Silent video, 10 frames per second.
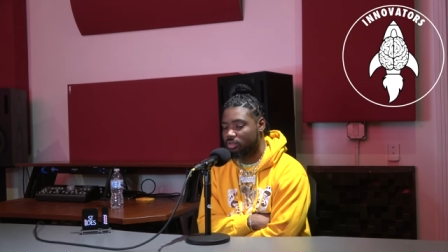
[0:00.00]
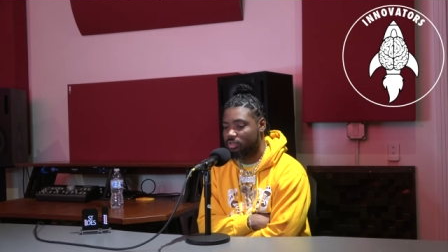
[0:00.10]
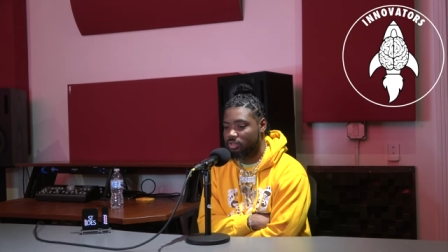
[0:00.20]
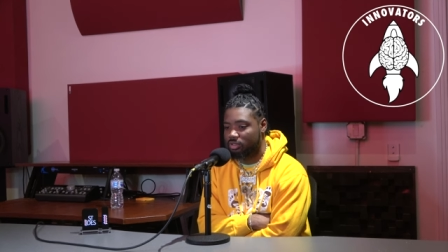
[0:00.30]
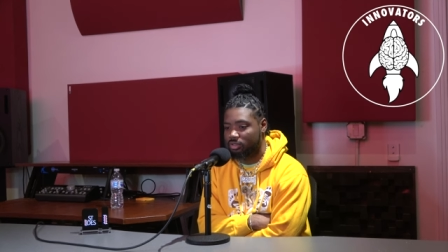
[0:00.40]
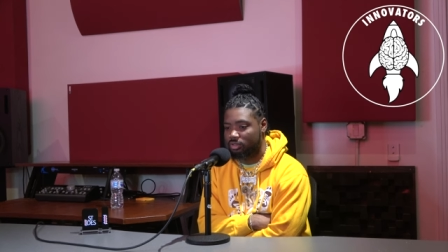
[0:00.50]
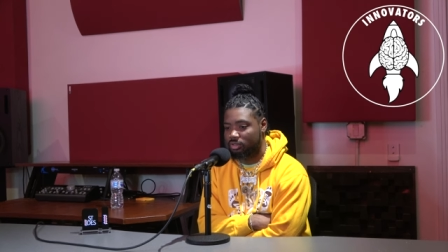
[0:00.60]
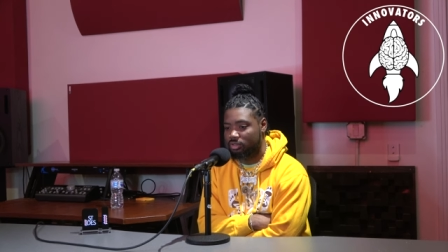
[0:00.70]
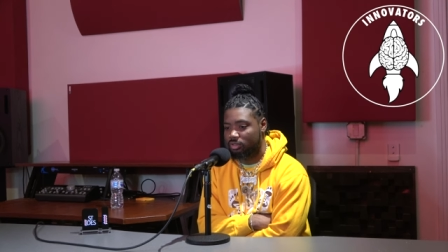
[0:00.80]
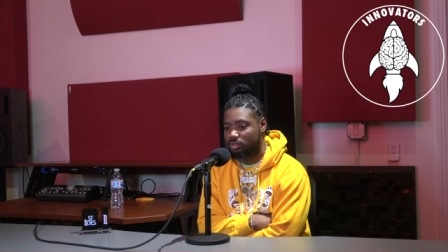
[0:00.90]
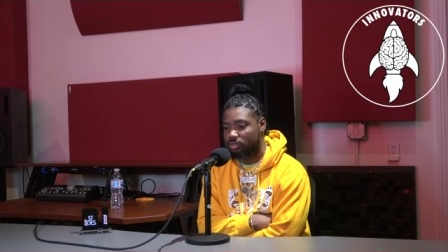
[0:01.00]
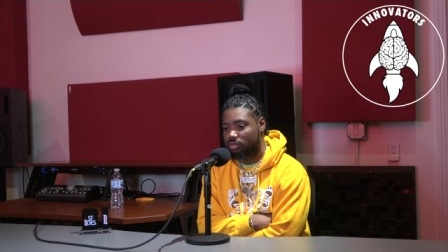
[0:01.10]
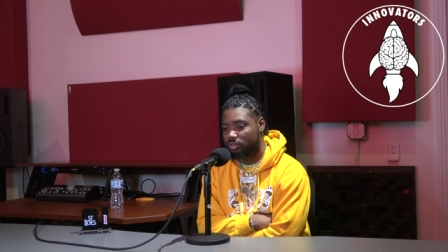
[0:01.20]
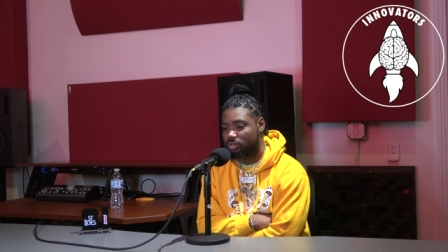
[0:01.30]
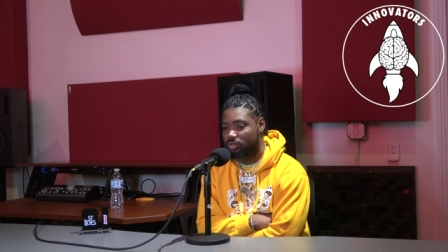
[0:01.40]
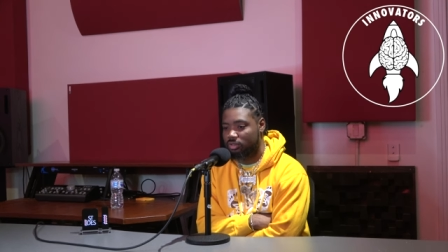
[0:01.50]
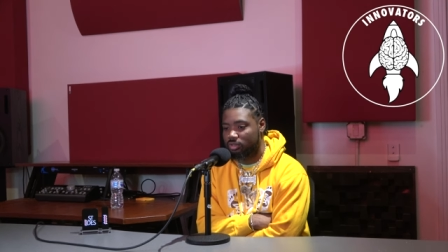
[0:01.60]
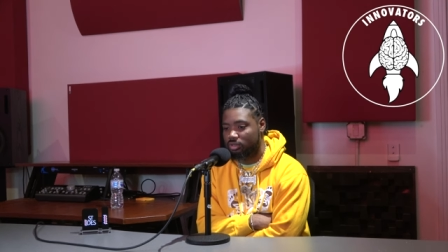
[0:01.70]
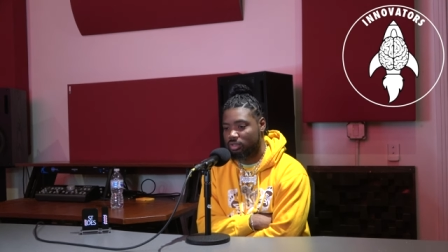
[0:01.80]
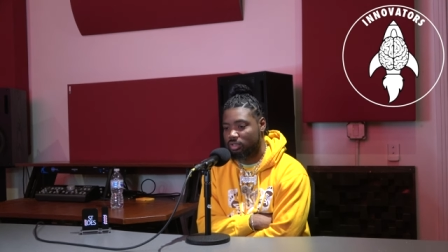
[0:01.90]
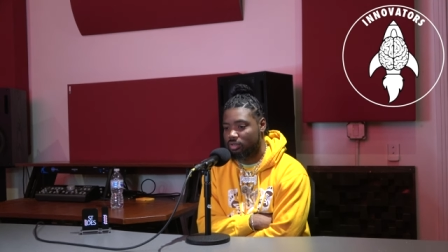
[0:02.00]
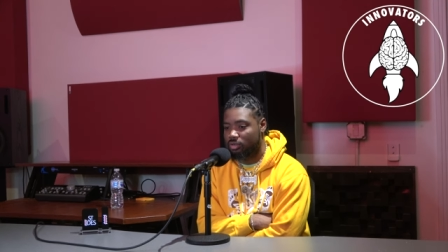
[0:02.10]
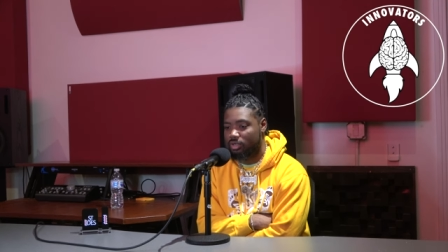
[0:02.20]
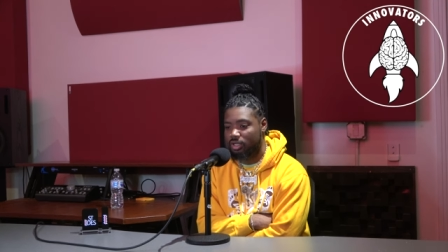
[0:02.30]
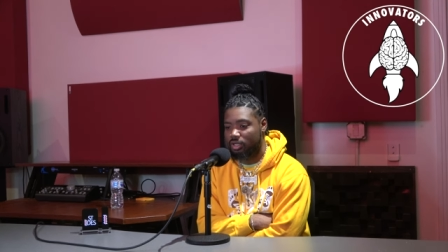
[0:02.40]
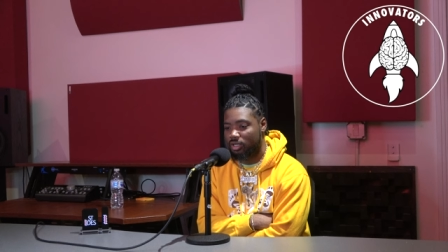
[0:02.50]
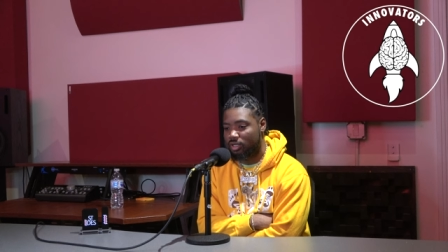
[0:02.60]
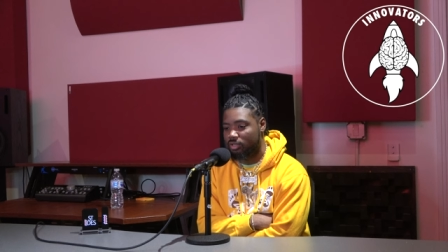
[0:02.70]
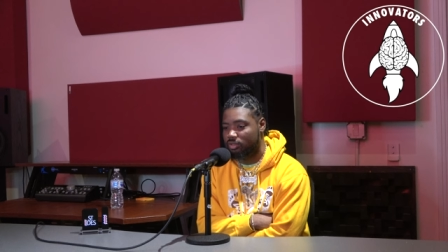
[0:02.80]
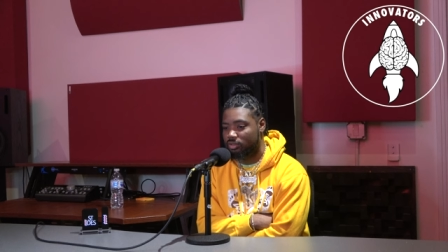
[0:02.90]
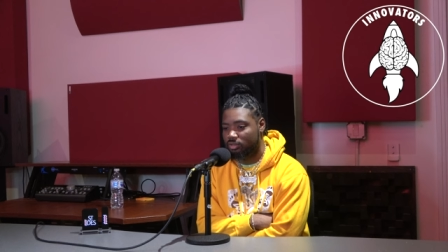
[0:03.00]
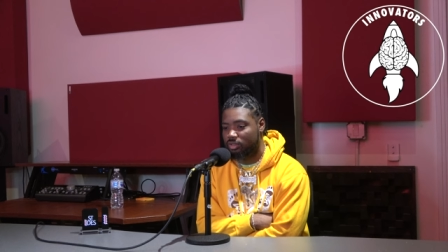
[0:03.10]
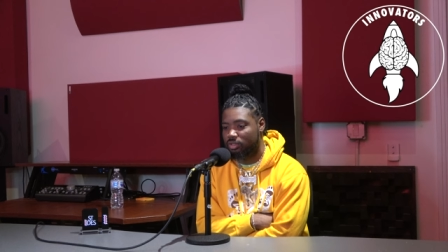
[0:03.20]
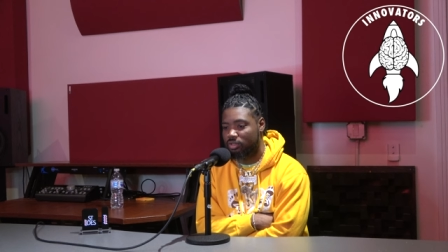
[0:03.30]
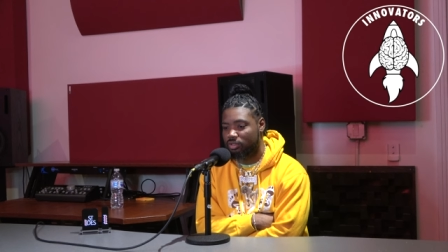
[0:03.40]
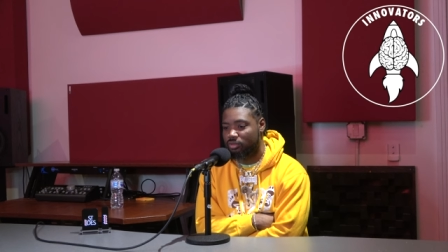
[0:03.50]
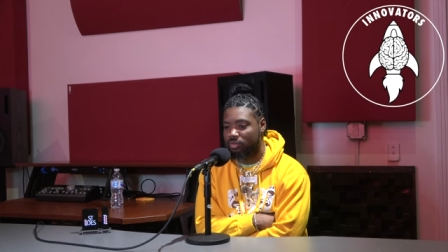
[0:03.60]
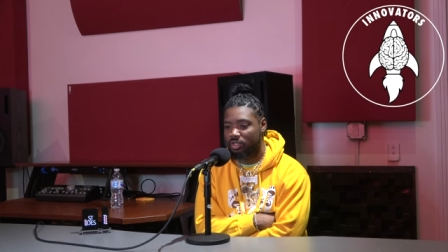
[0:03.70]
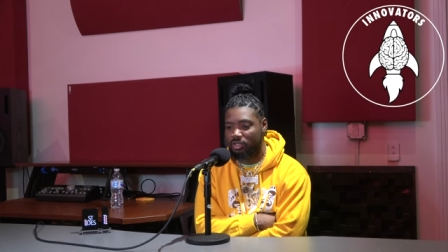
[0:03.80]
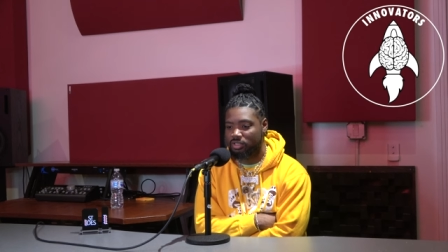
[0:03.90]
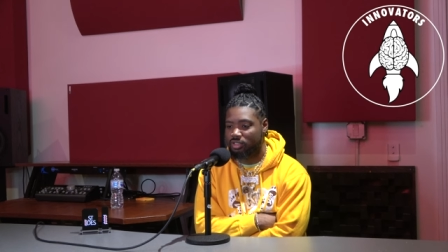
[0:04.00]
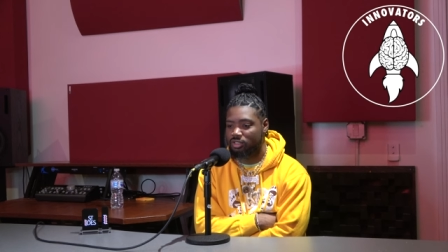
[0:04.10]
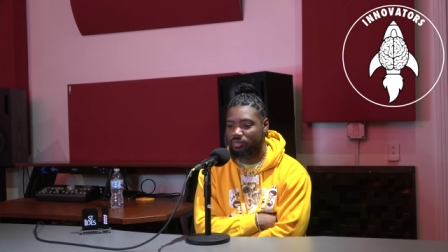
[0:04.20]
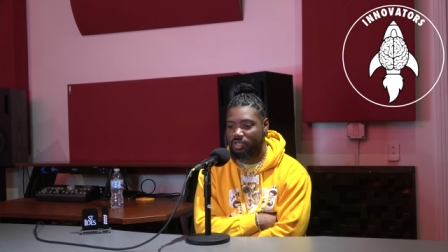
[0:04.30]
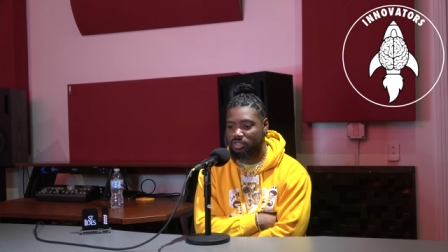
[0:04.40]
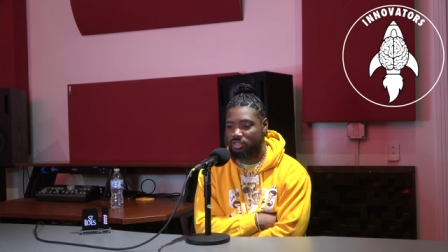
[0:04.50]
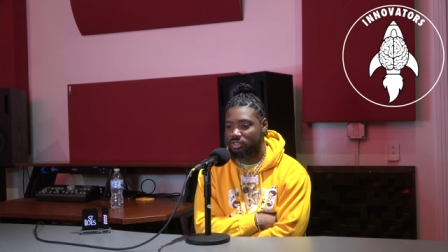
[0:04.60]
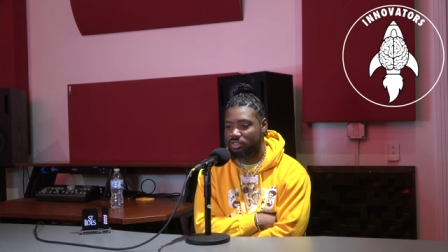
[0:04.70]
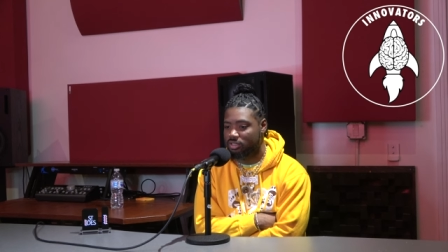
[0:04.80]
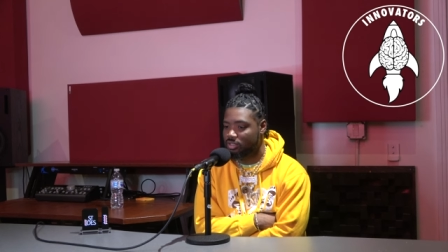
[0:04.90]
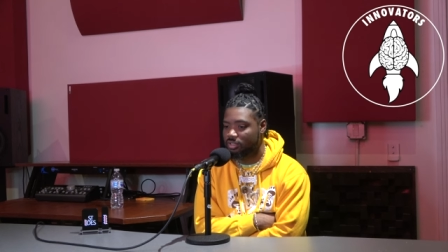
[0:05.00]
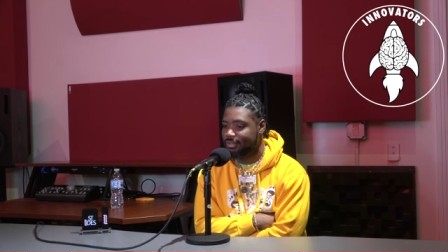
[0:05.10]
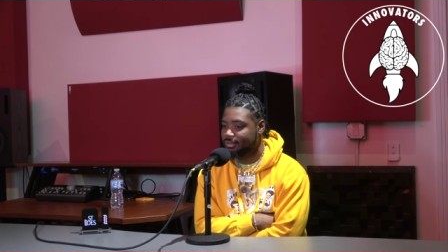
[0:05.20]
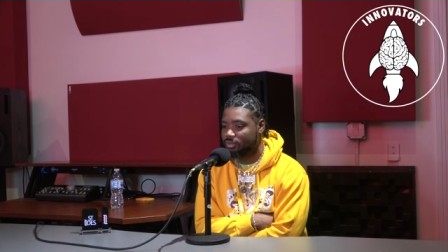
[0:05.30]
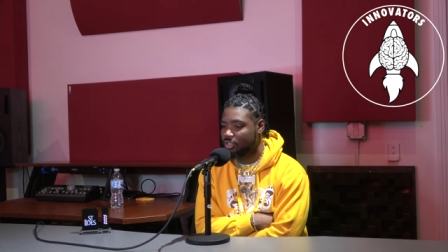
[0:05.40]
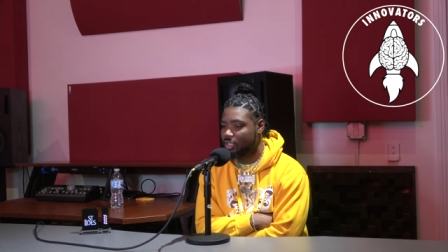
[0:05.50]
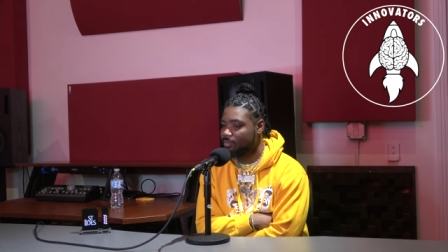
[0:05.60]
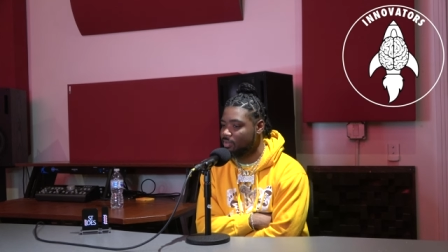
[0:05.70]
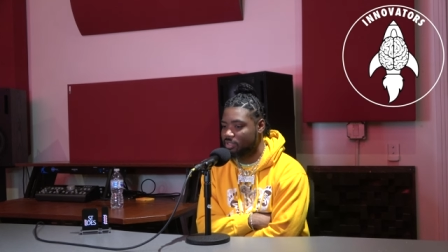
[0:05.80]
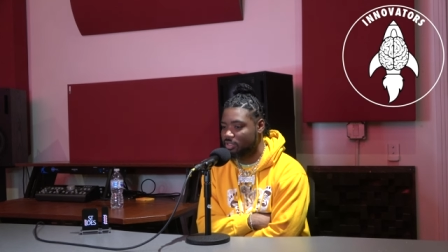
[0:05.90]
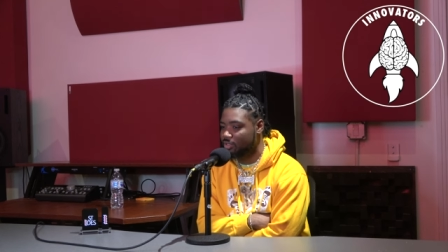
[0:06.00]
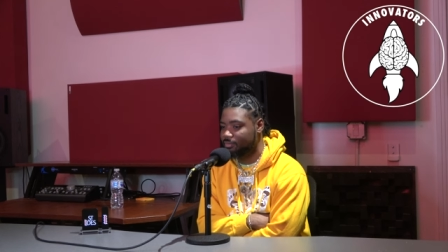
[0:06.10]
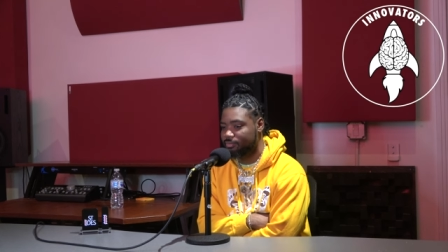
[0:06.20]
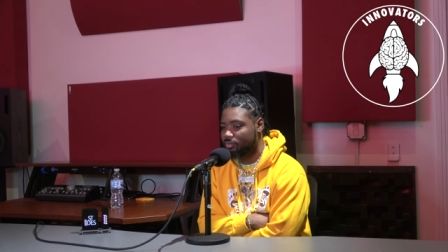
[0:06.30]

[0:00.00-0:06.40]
Uh, you know, grind it out, you know, through any situation. Just keep pushing.